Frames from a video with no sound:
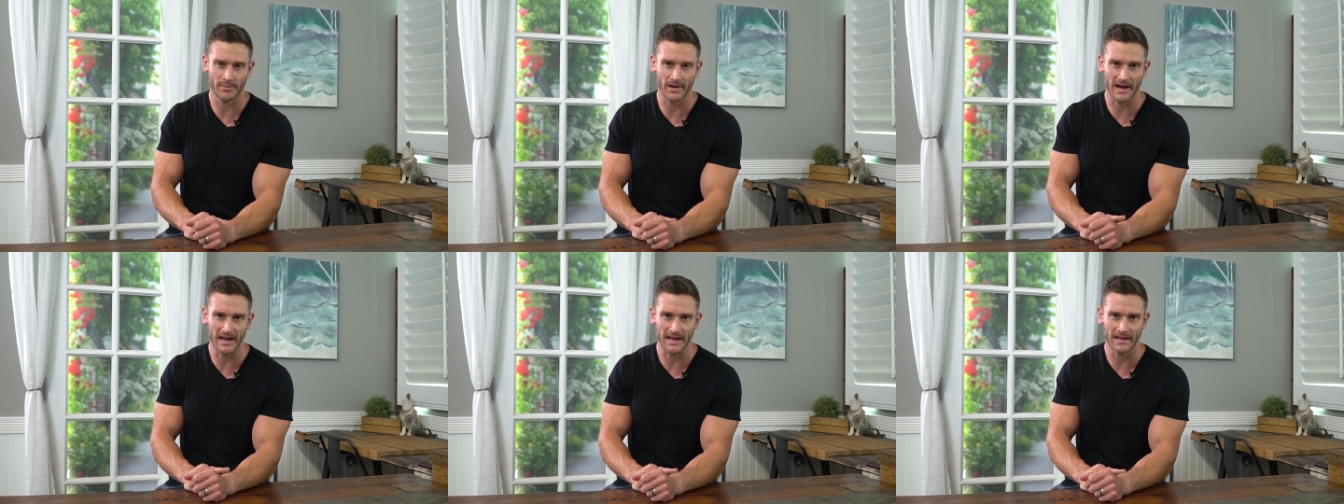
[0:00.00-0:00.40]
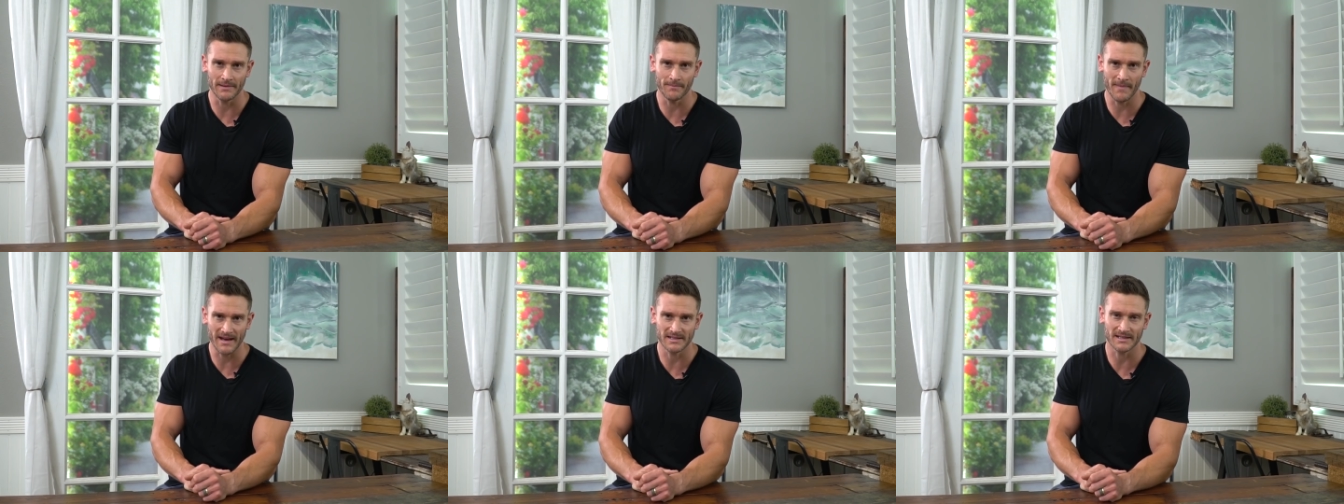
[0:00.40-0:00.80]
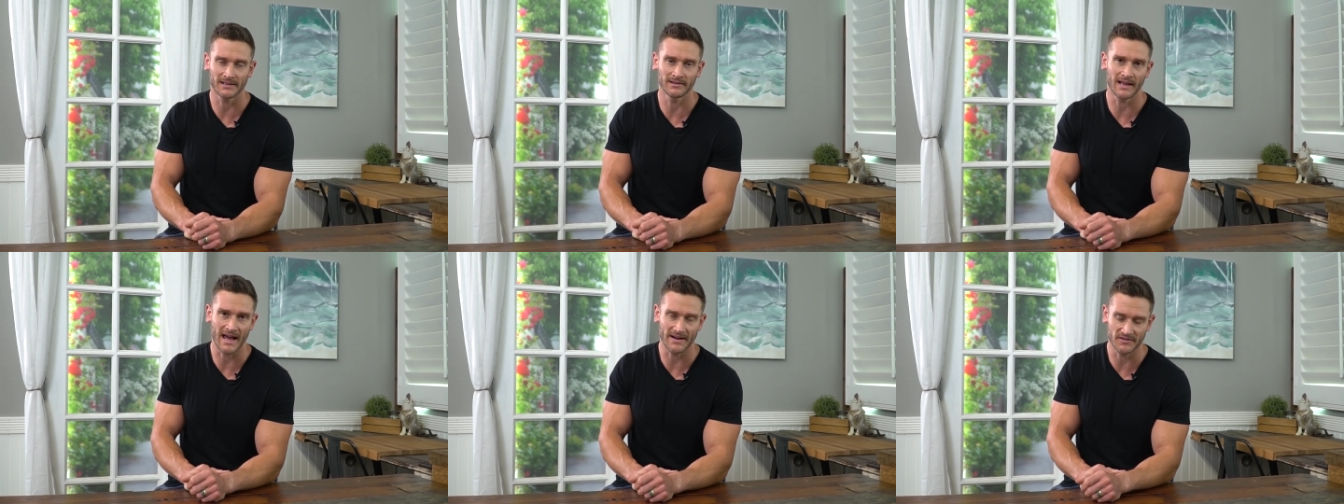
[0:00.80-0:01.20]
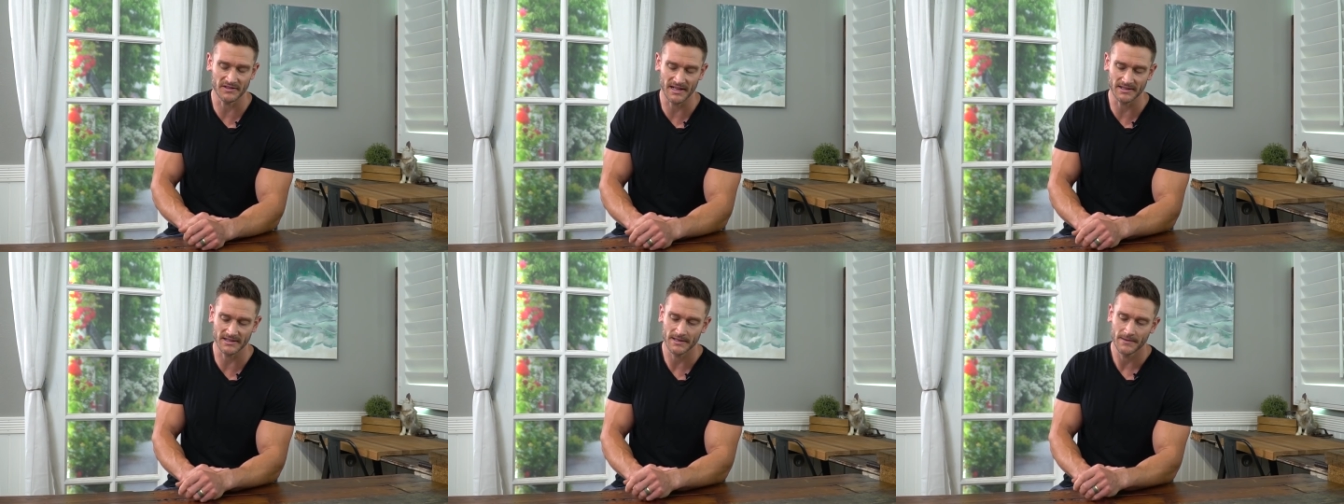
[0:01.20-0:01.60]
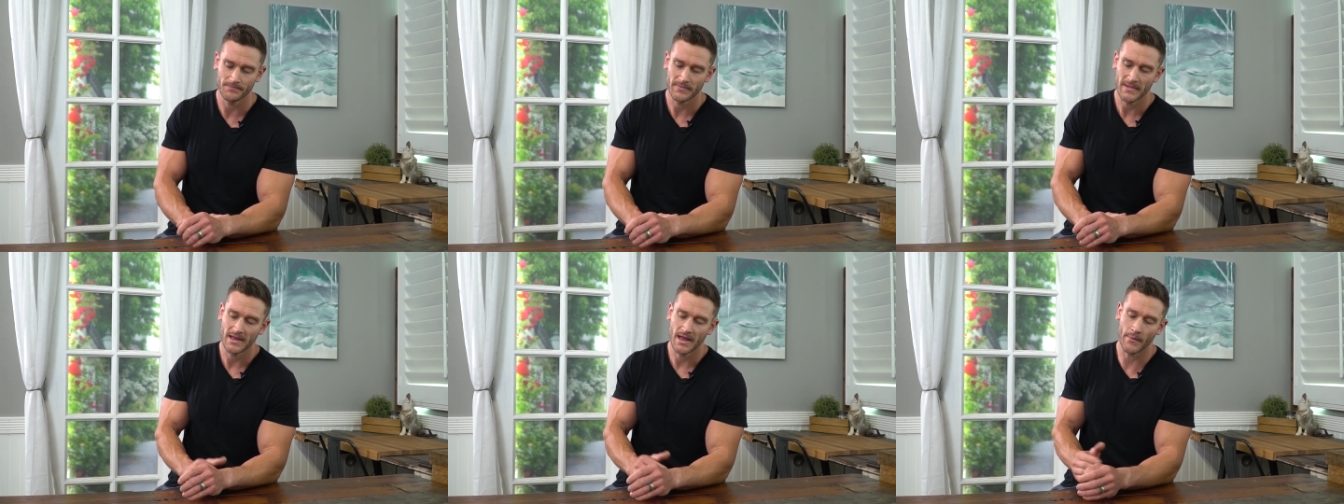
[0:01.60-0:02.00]
but it makes a lot of sense.
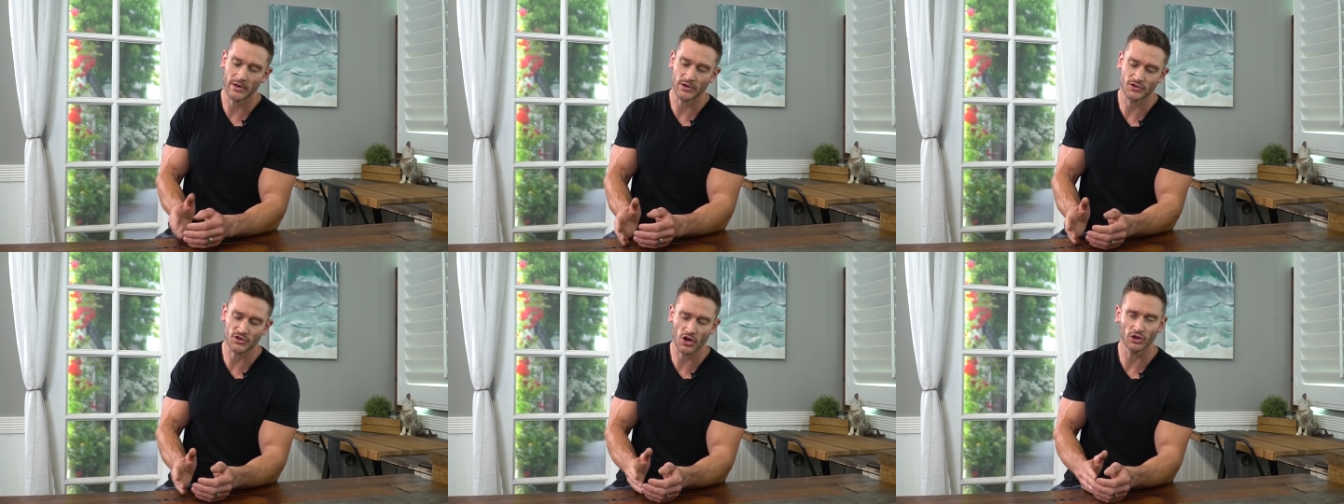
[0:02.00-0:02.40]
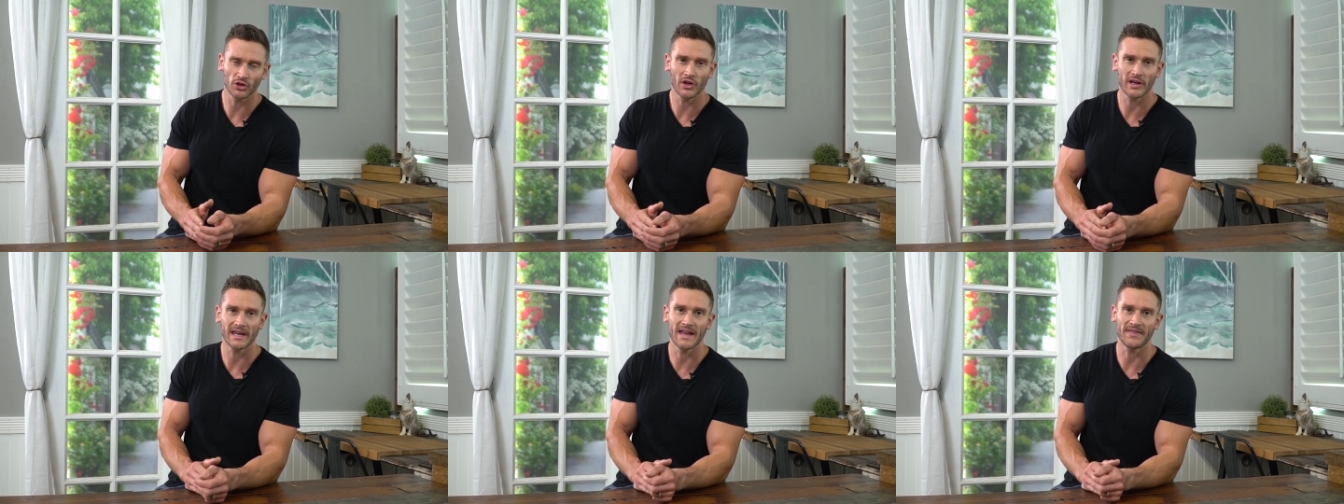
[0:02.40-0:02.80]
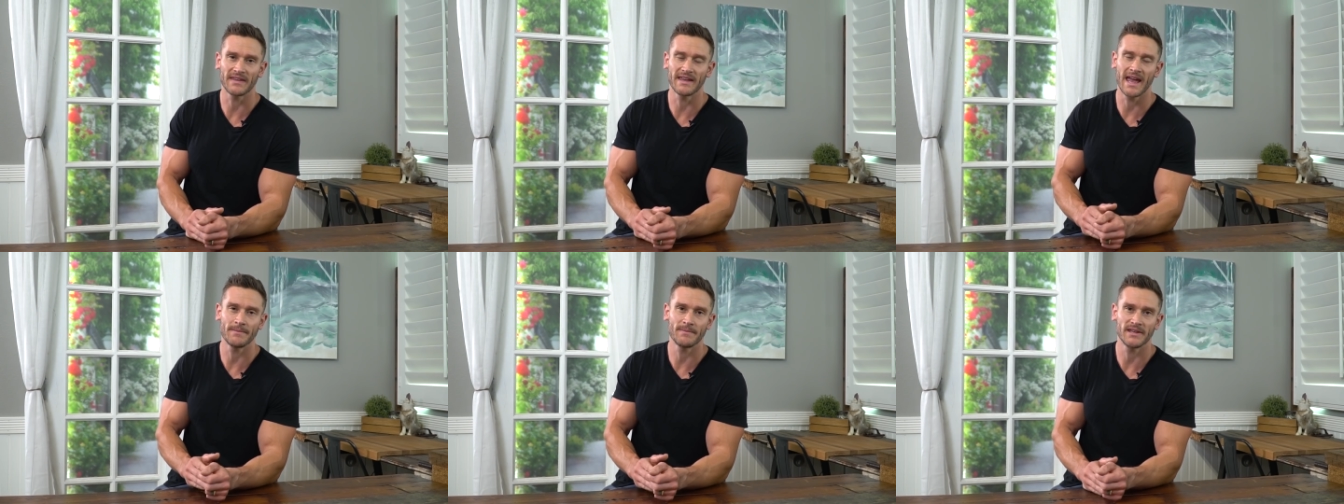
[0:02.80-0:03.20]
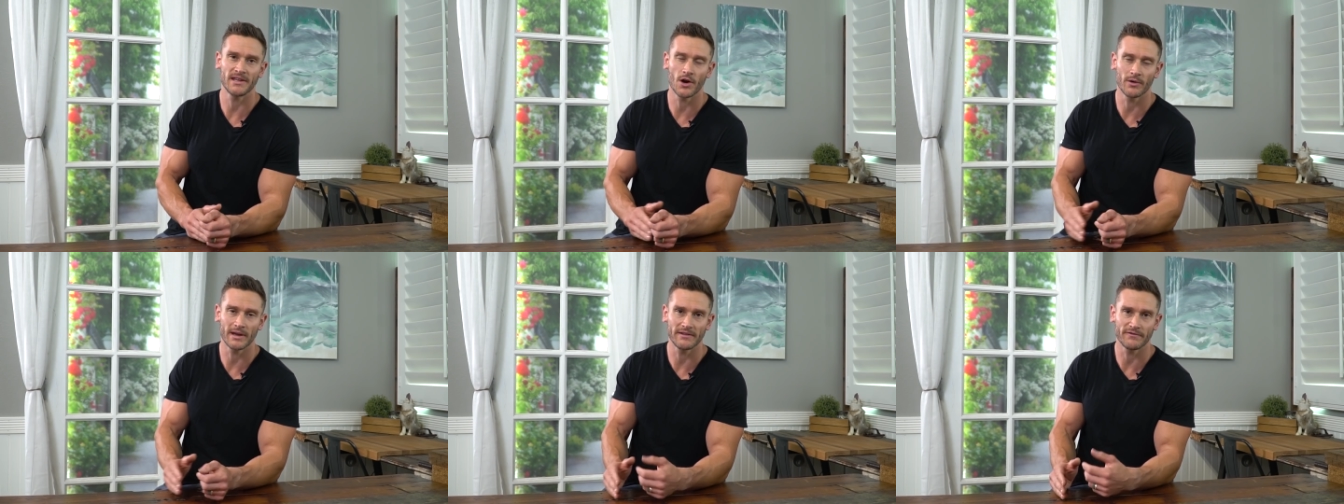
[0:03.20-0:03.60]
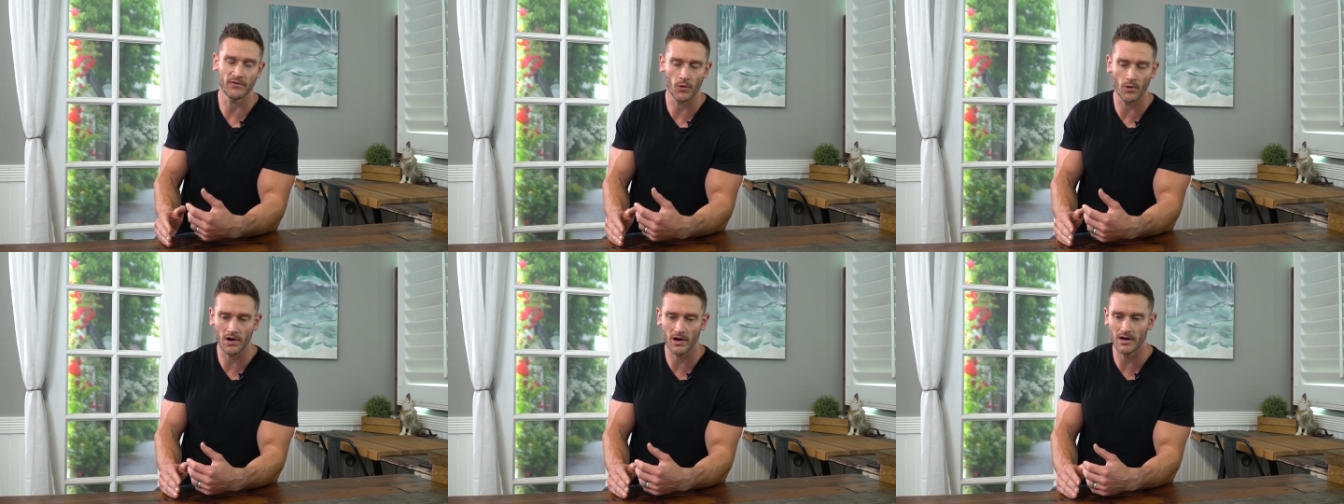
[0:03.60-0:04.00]
And when you start looking at the
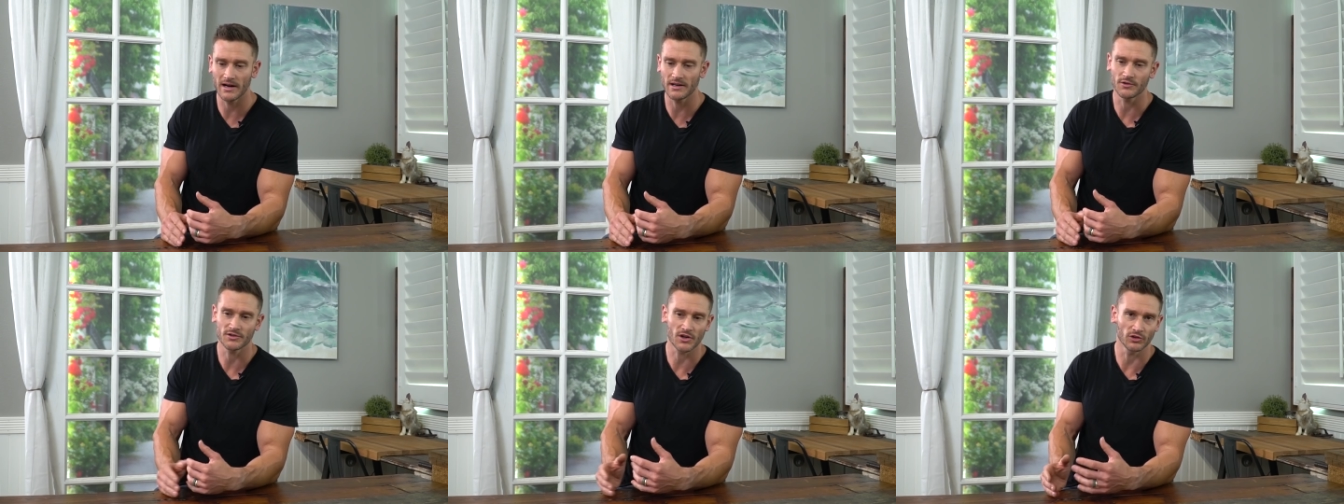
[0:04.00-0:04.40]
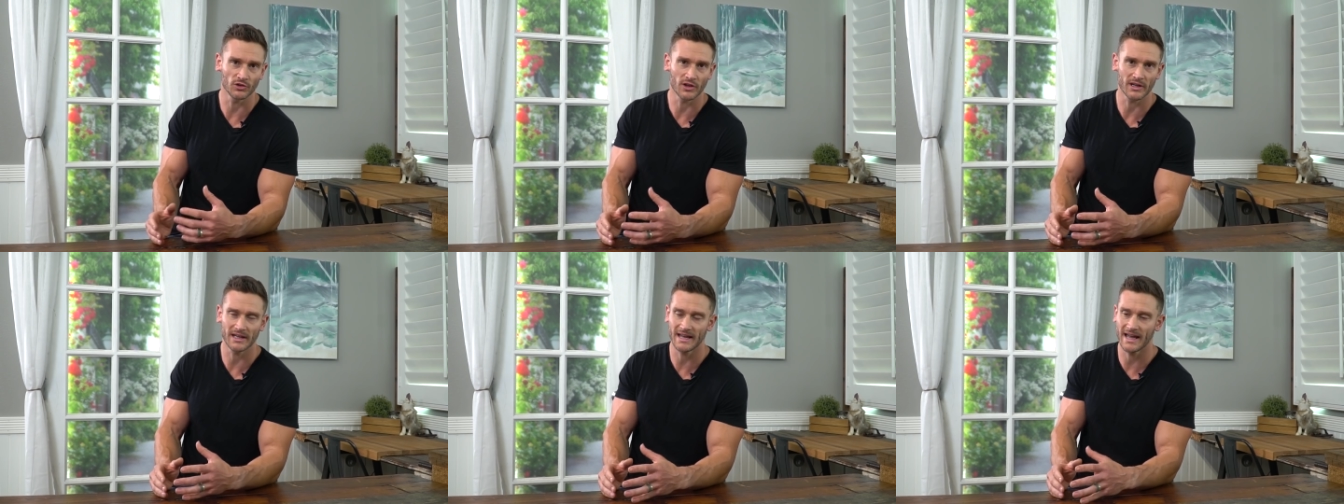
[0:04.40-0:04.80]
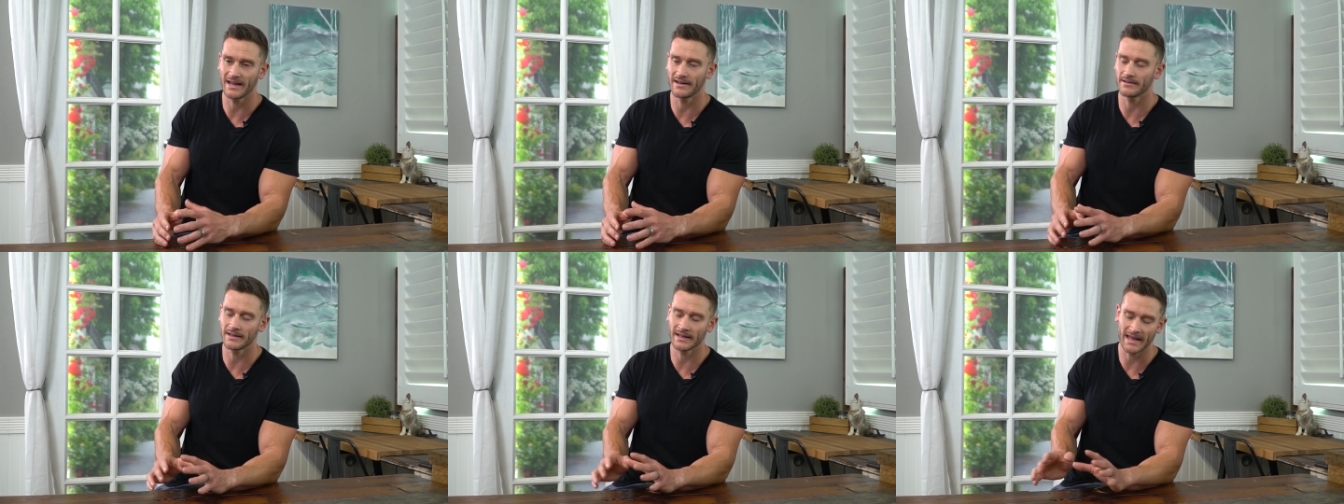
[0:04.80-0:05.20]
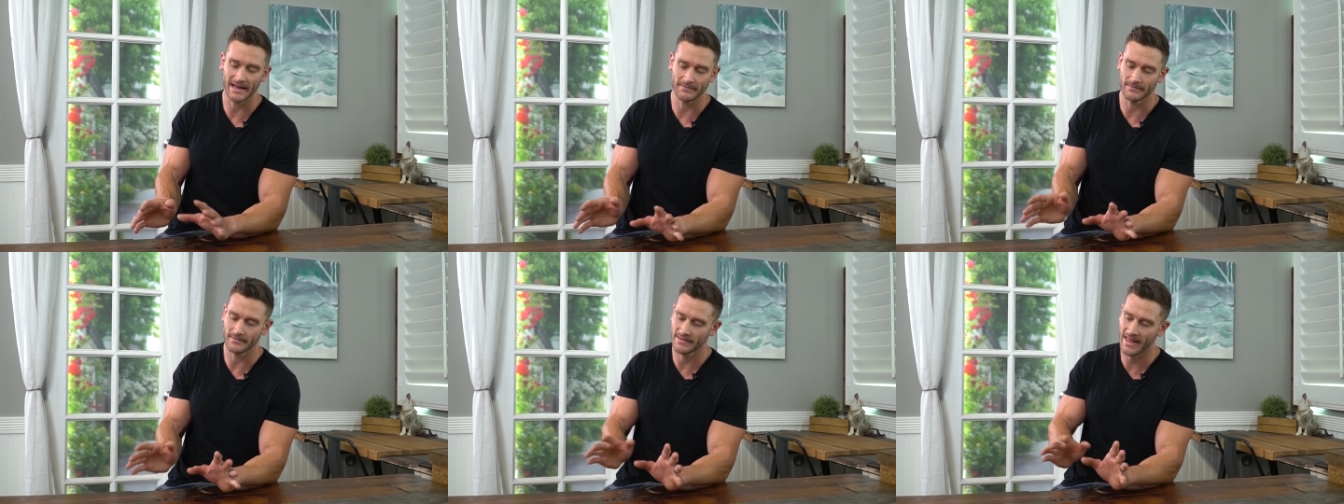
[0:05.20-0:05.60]
APOE4 and you start looking at, again,